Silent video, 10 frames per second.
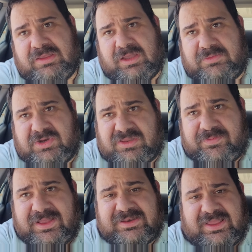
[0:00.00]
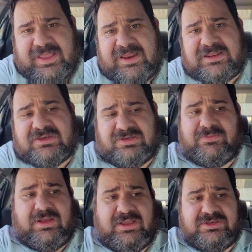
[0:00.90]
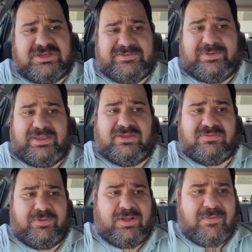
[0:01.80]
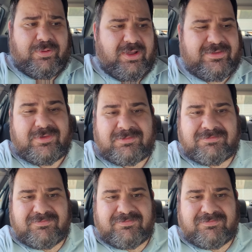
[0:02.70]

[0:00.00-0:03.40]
I'm just about to head into my GP's appointment,